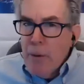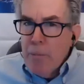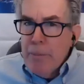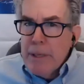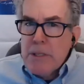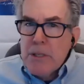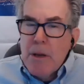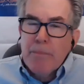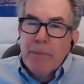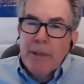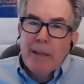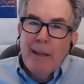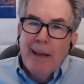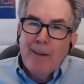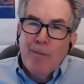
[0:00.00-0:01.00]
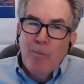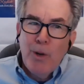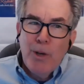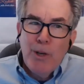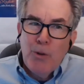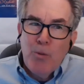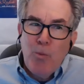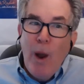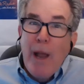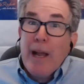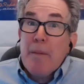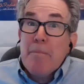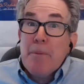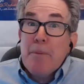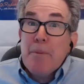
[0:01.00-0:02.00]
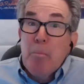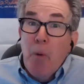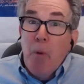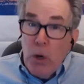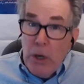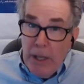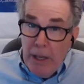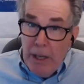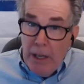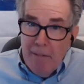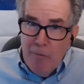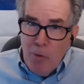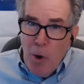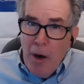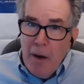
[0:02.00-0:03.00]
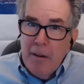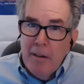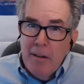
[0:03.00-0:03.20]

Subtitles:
be something like when you wake up in the morning, right?